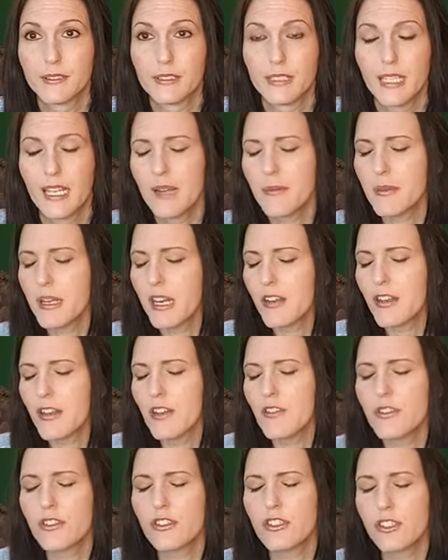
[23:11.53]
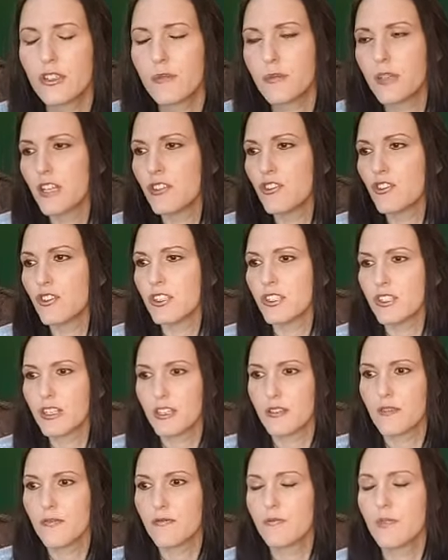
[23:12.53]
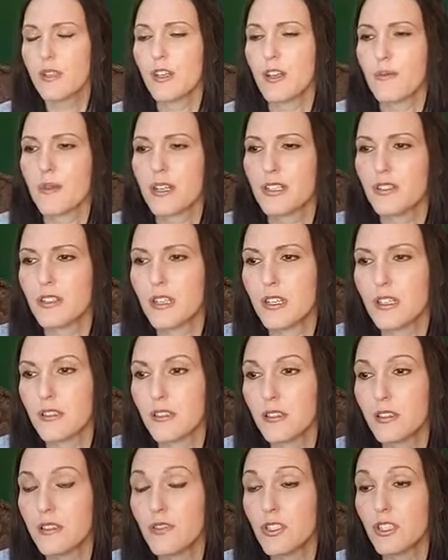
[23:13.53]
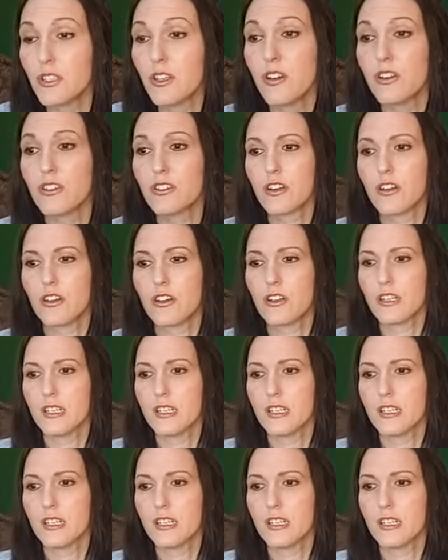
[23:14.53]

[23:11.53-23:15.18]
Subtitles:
And I mean, I know there's some countries, like, you know, my son lives in Hong Kong.